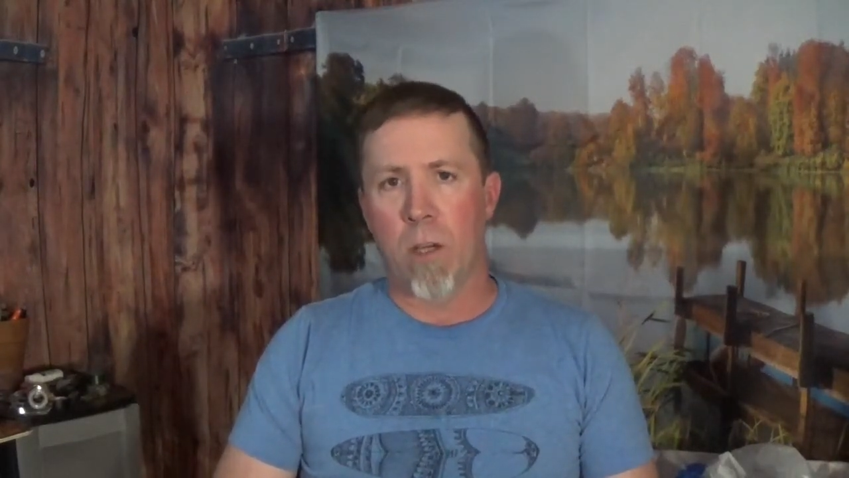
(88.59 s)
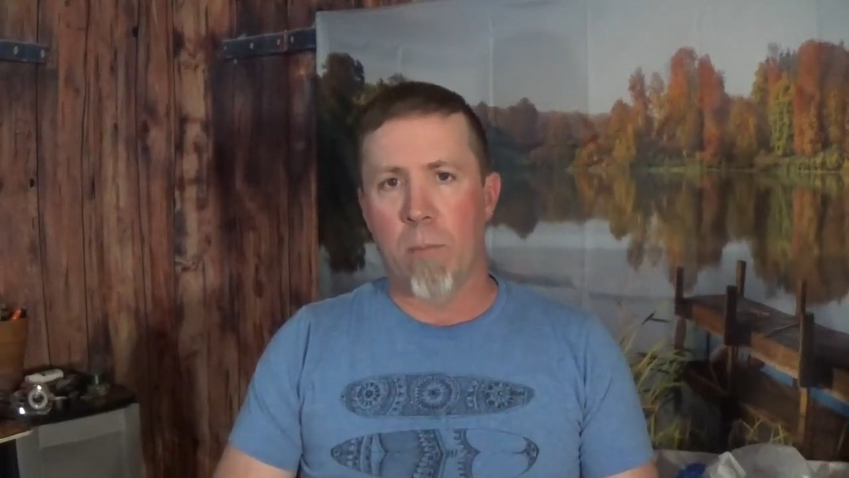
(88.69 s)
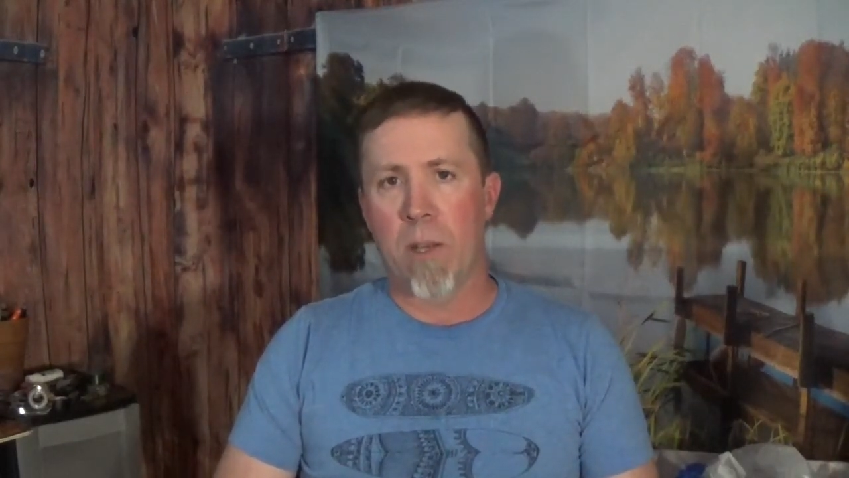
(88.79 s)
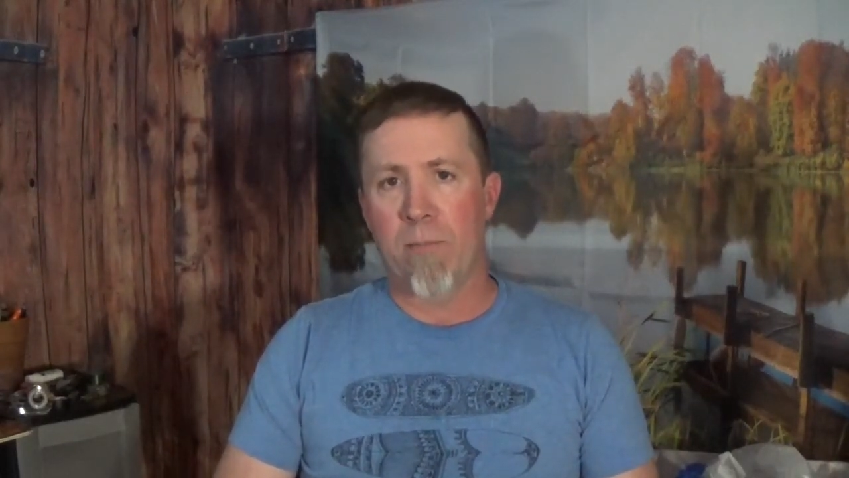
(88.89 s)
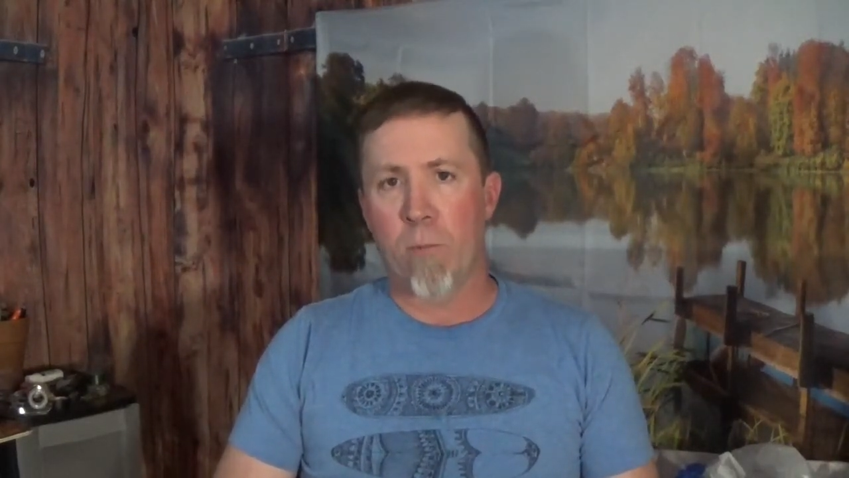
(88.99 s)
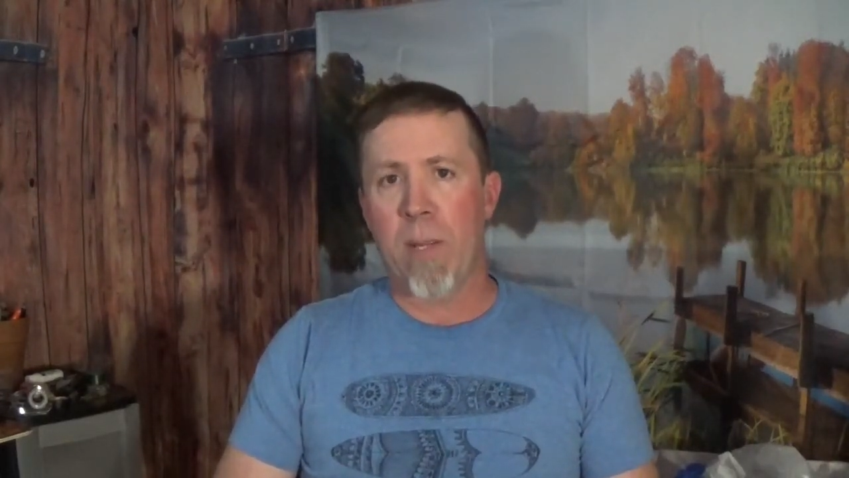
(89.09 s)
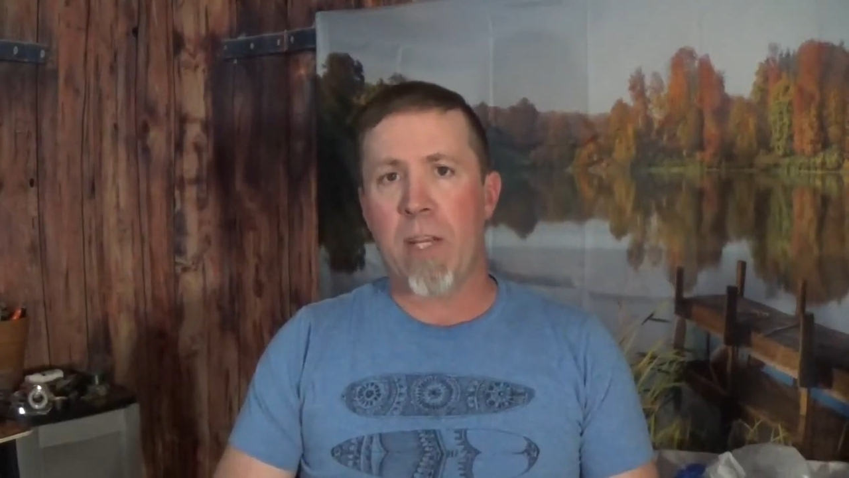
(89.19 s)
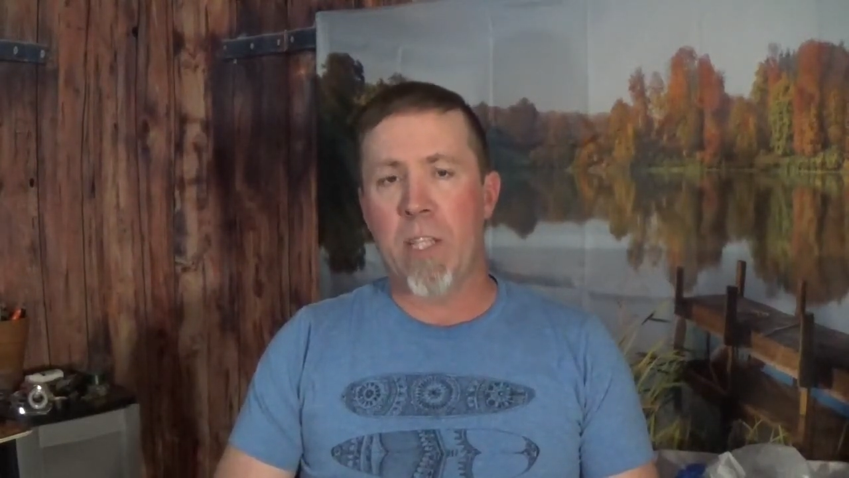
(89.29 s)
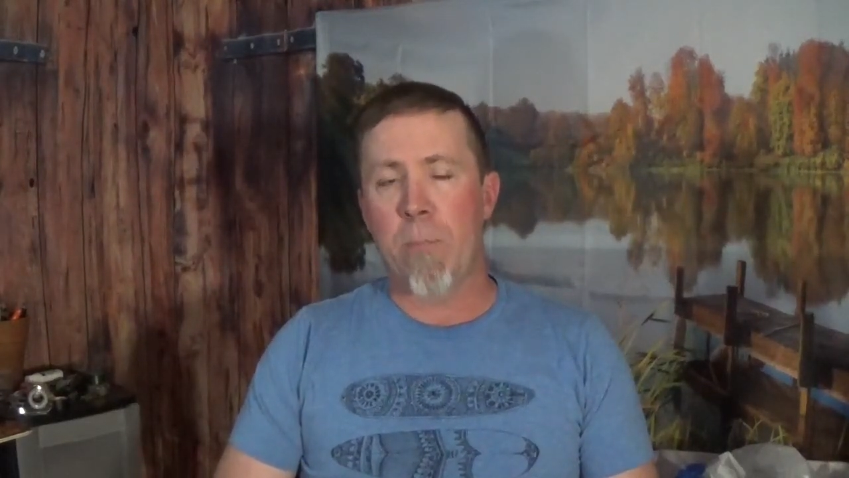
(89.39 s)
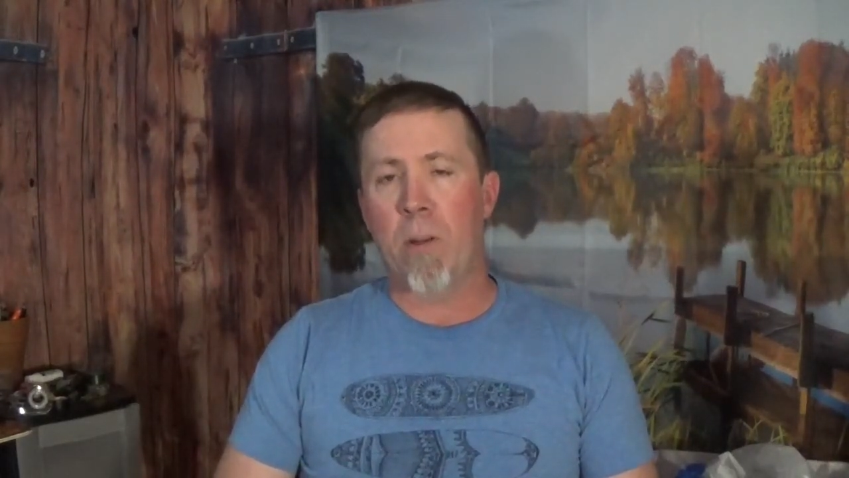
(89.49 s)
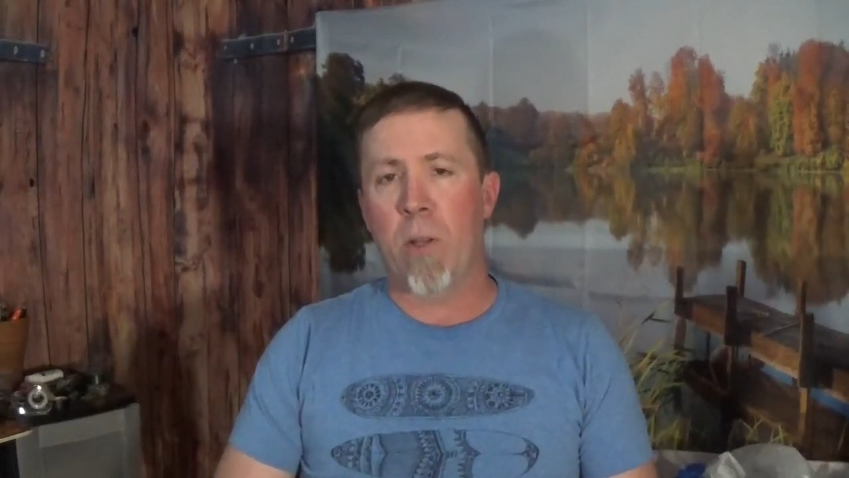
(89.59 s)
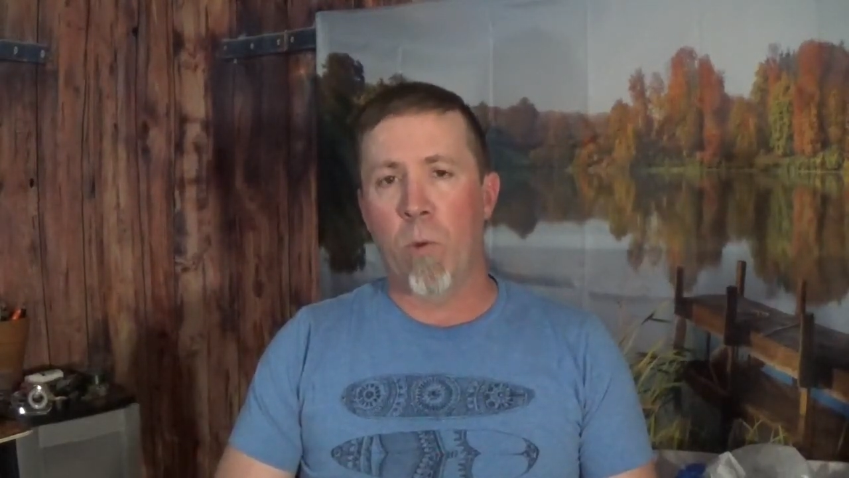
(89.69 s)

And for me, I typically